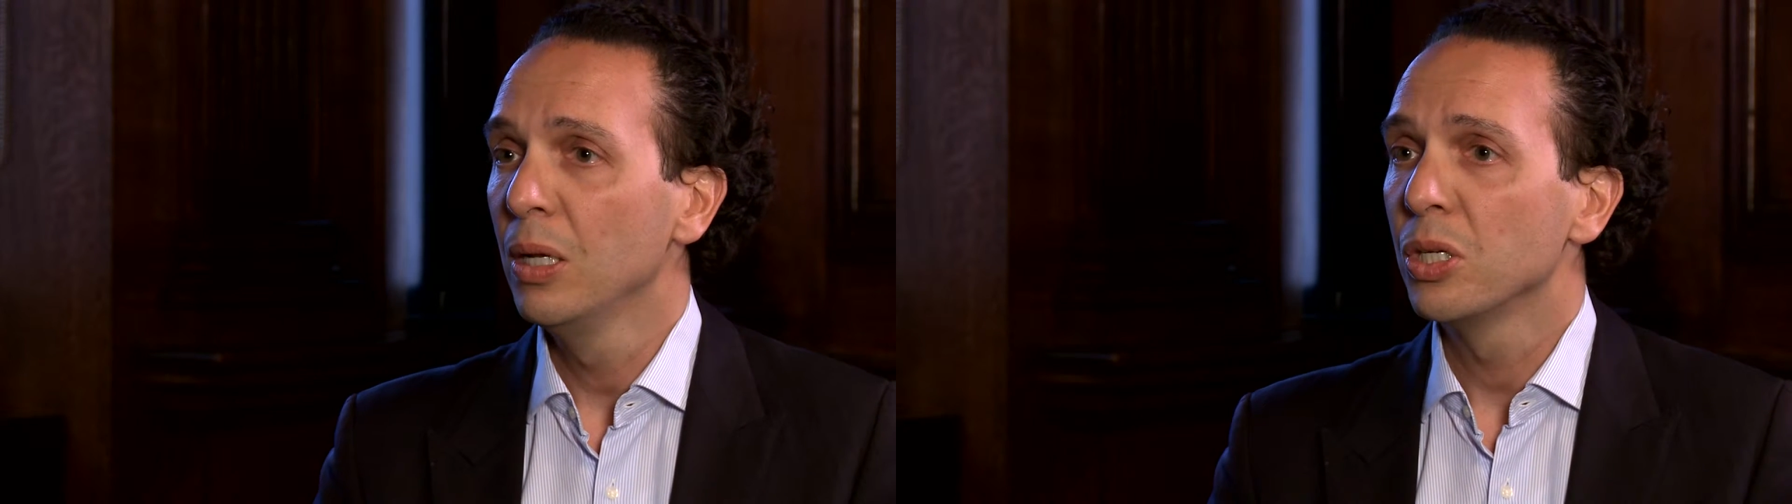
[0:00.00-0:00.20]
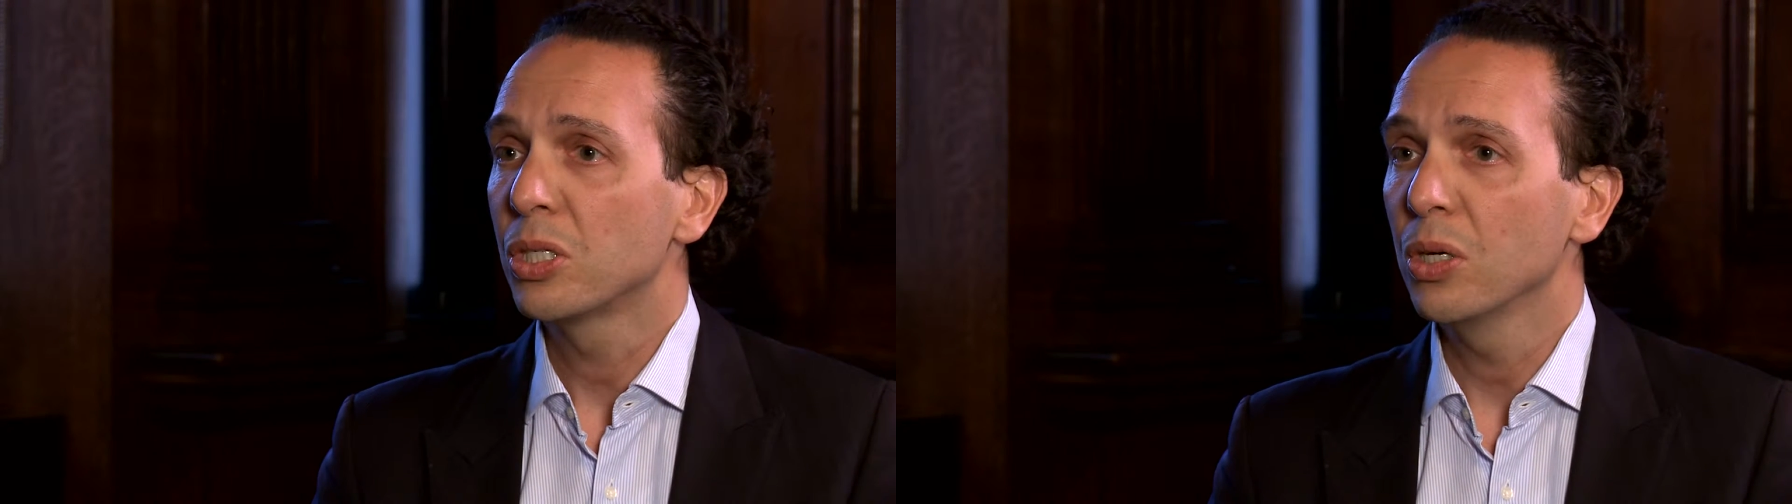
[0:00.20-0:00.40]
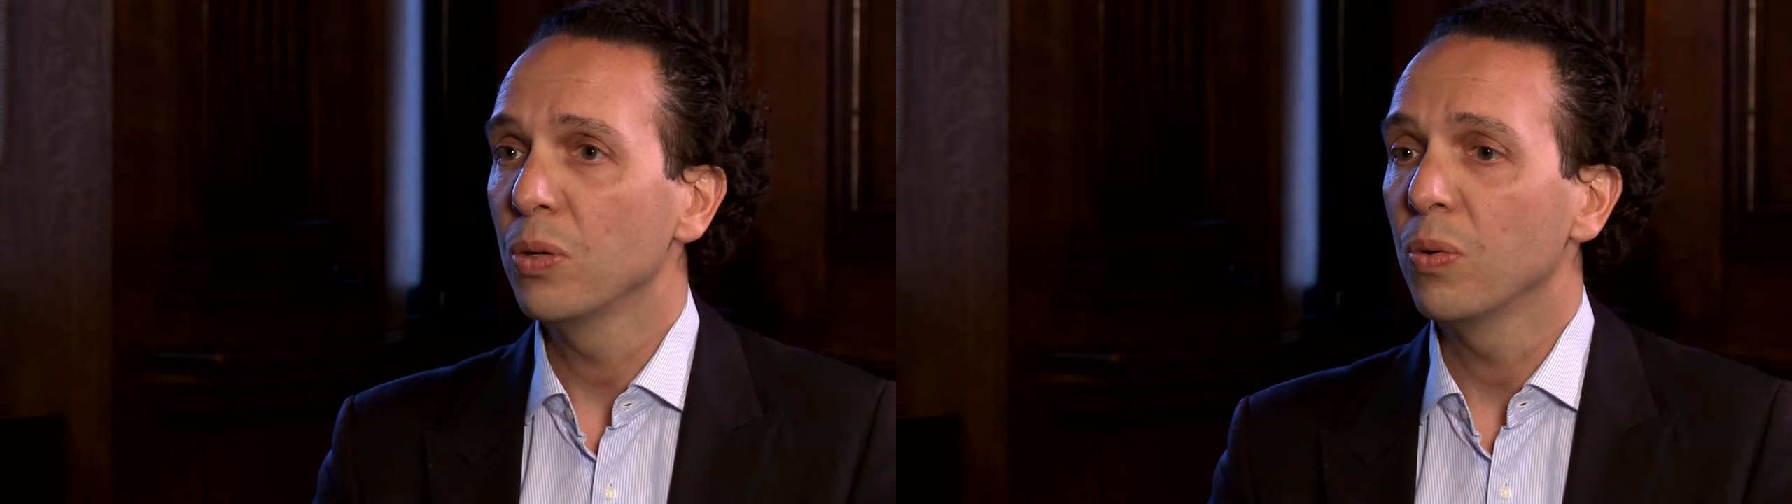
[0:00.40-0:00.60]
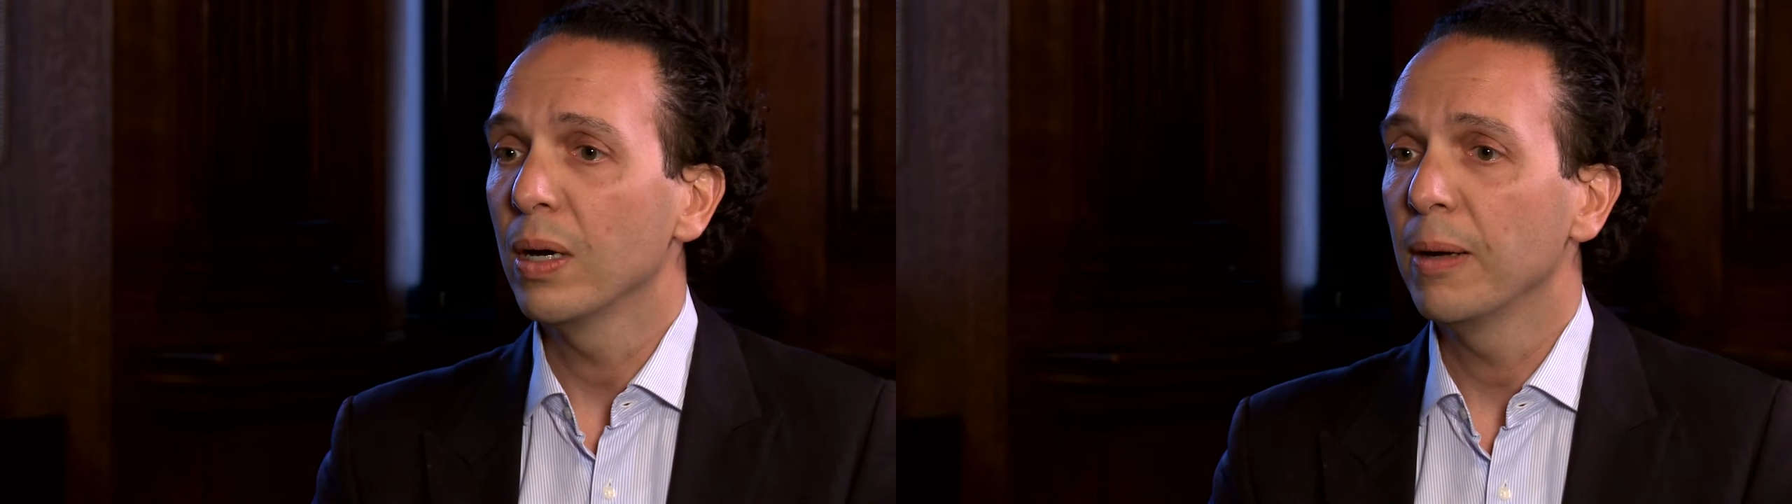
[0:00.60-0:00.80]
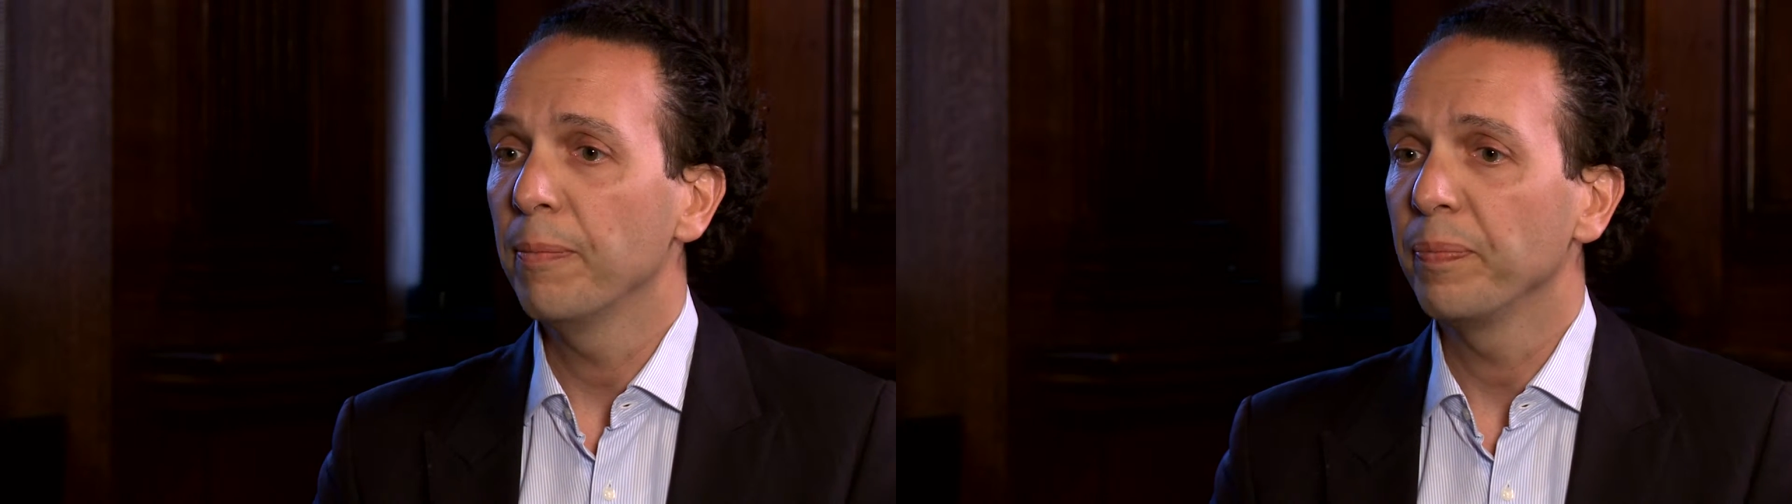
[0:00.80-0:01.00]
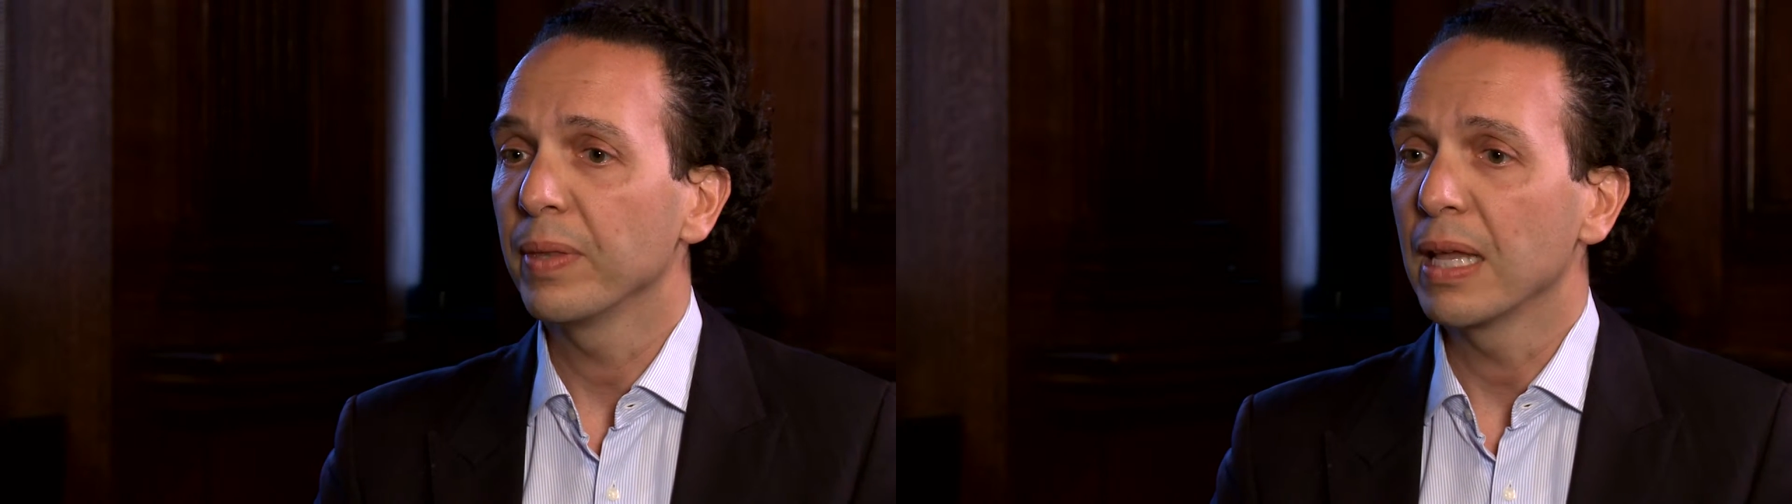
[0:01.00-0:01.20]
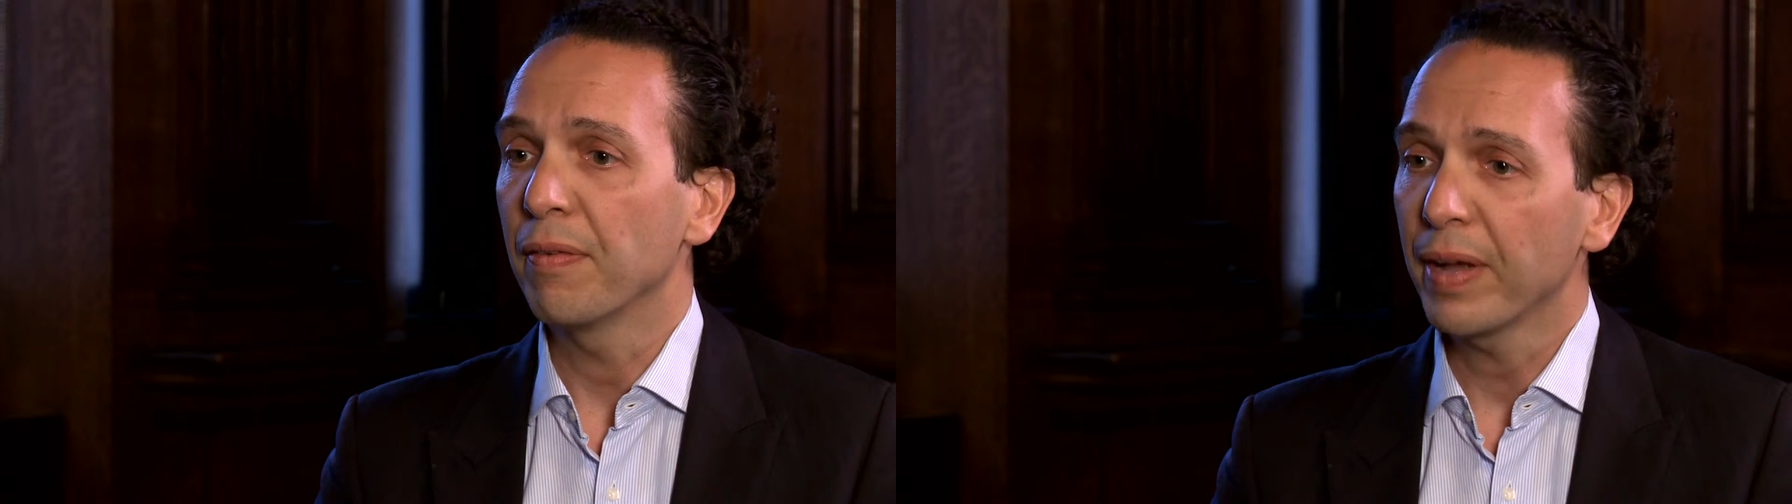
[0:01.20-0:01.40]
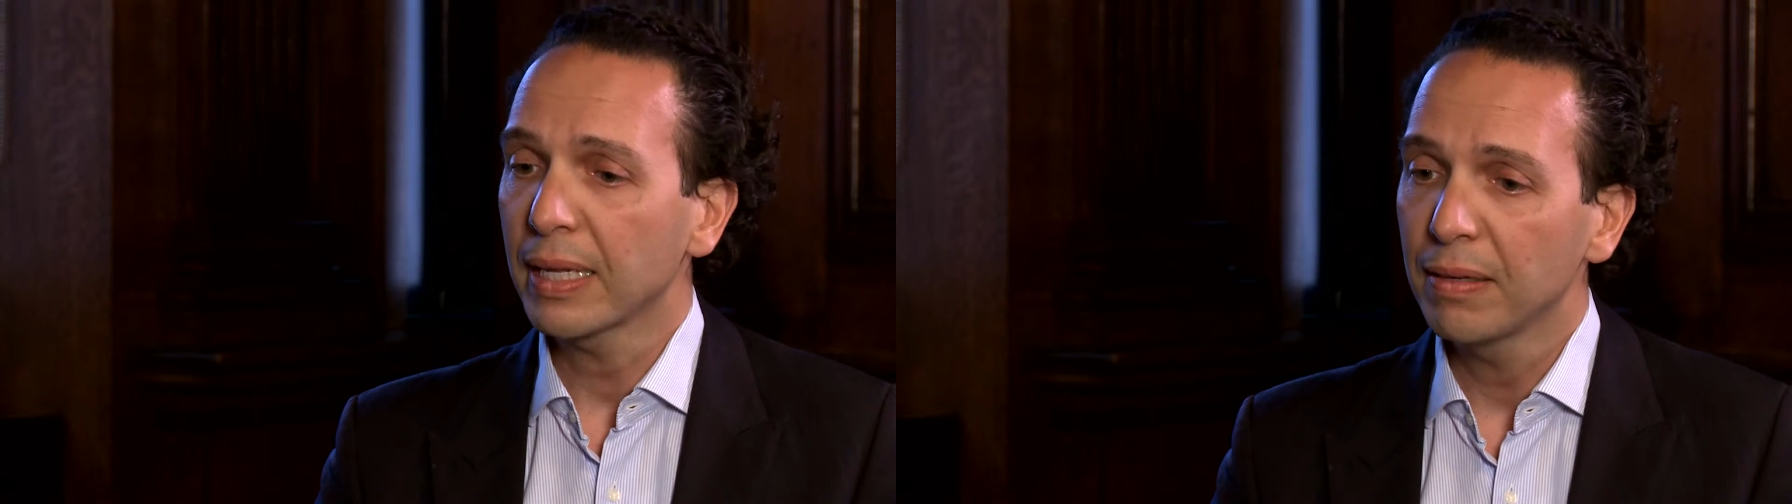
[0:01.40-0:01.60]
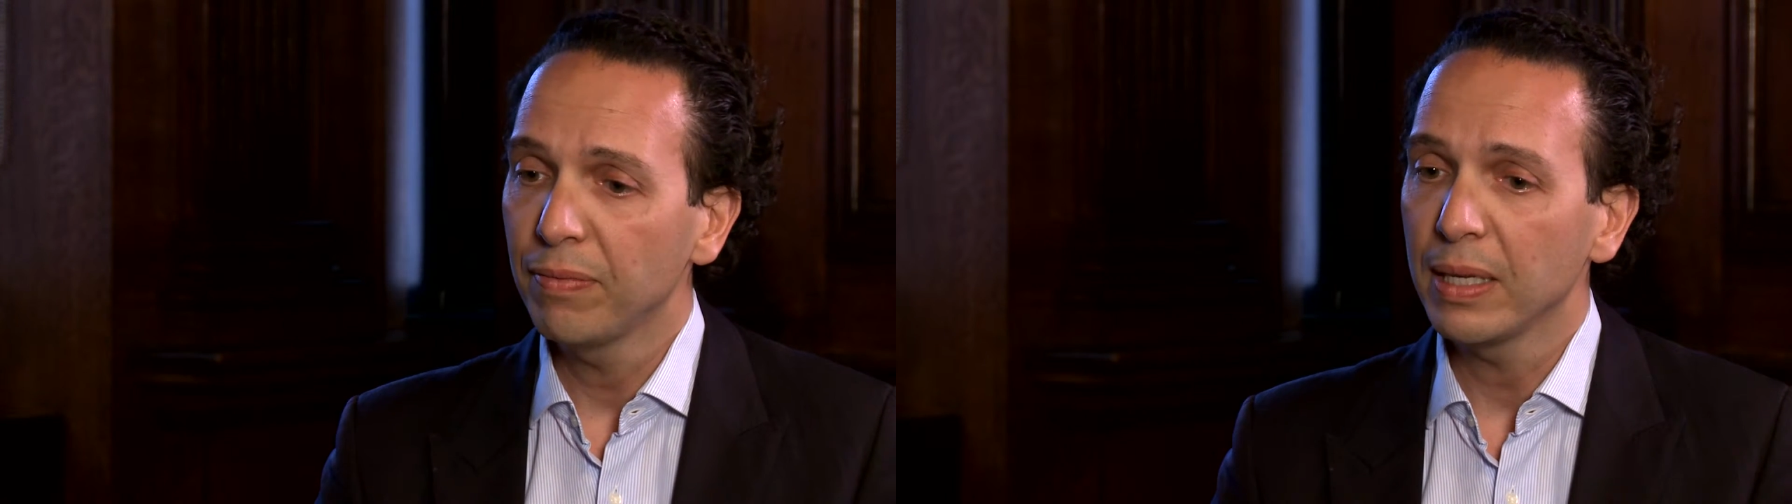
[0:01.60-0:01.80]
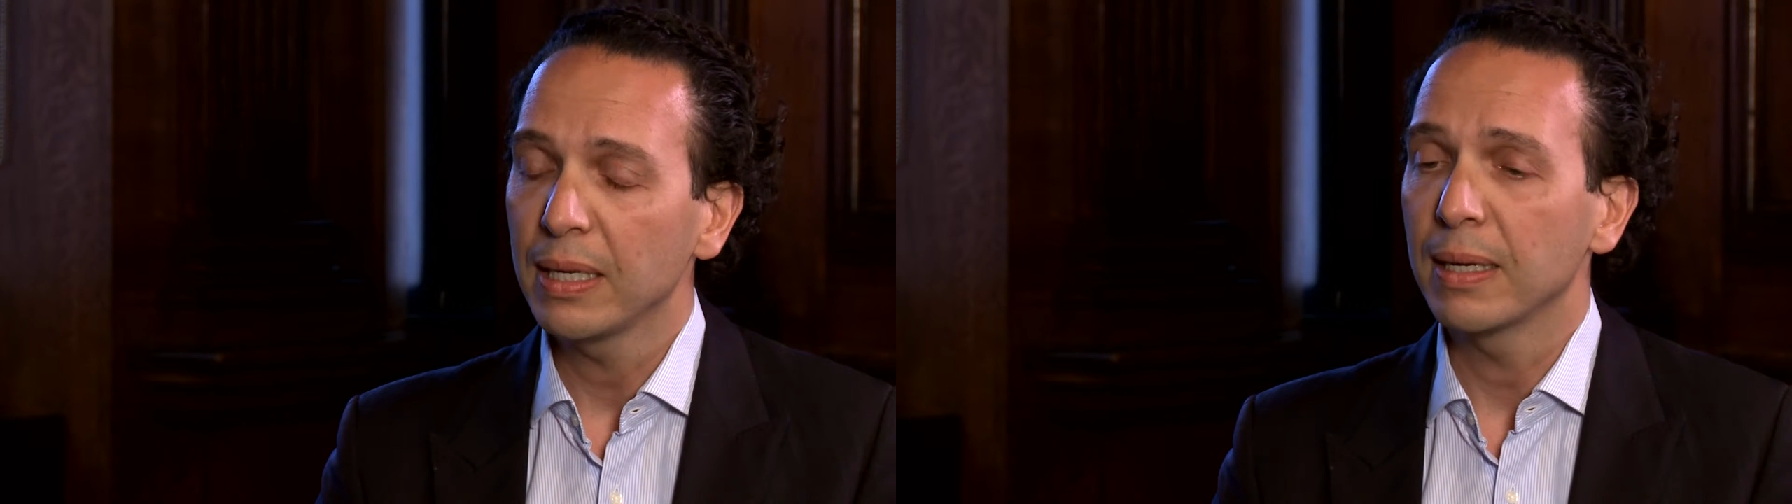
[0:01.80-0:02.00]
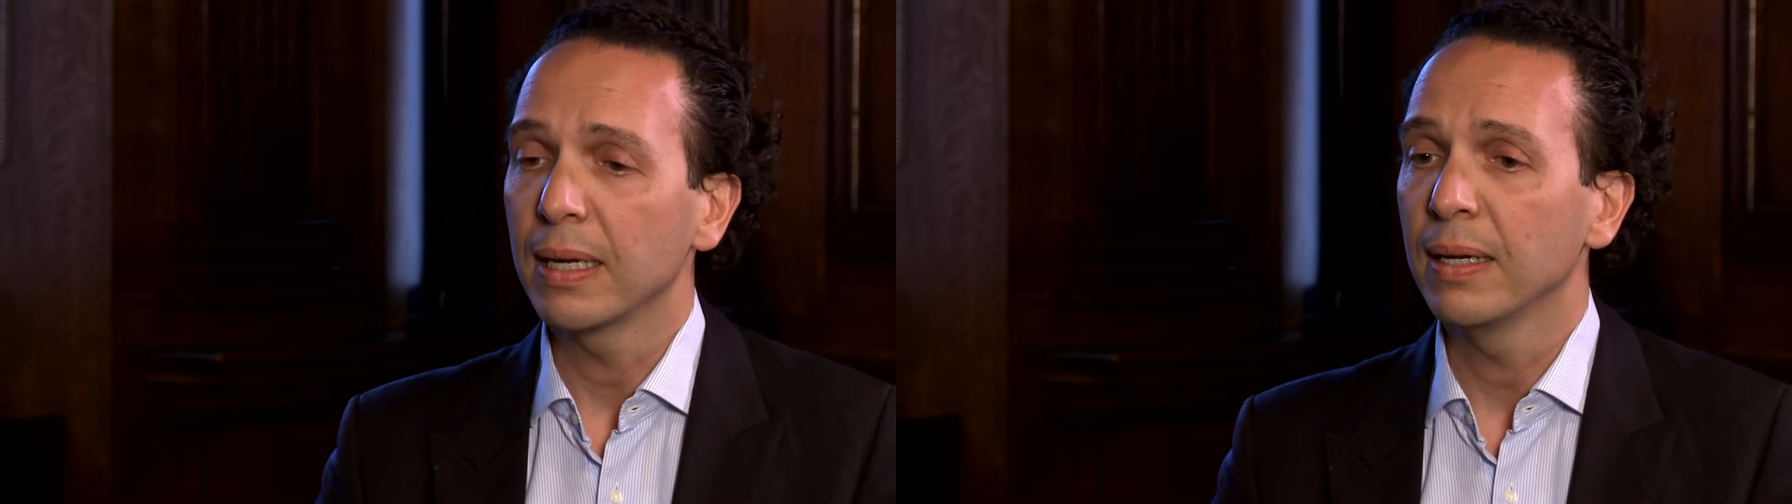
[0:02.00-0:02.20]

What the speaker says: So effectively,